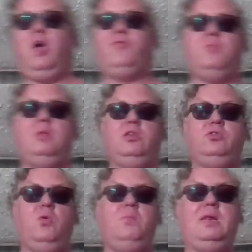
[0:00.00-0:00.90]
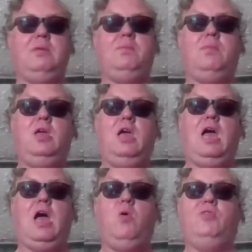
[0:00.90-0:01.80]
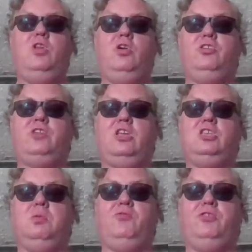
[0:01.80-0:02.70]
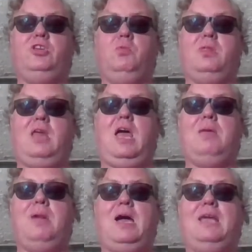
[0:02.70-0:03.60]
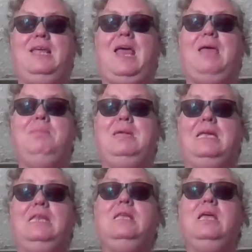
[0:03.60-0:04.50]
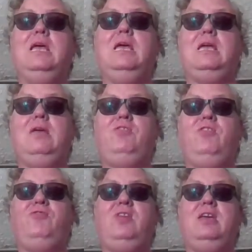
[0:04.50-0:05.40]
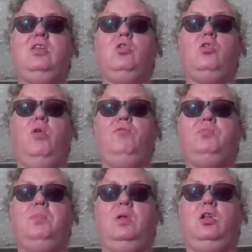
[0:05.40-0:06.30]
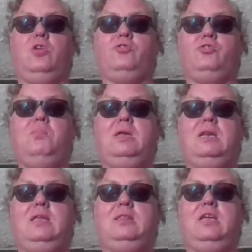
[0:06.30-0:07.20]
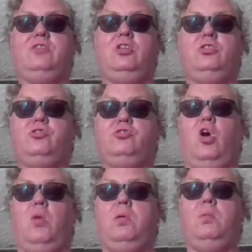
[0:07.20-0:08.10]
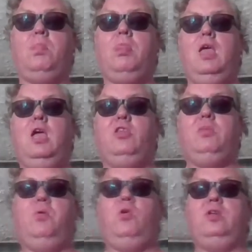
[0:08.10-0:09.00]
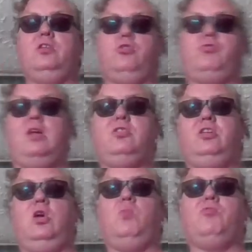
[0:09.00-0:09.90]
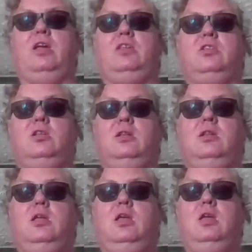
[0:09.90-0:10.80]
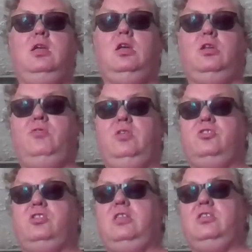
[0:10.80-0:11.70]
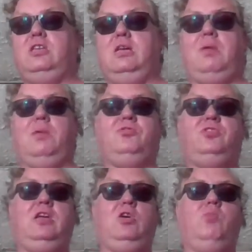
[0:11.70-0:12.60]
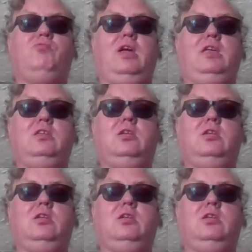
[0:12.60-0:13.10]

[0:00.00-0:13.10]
a minute to a minute, however long is sensible for you. But by that I mean, if you feel uncomfortable or something like this, then stop. The important thing is to try and stay upright. I don't know if you can see this here, but I'm staying upright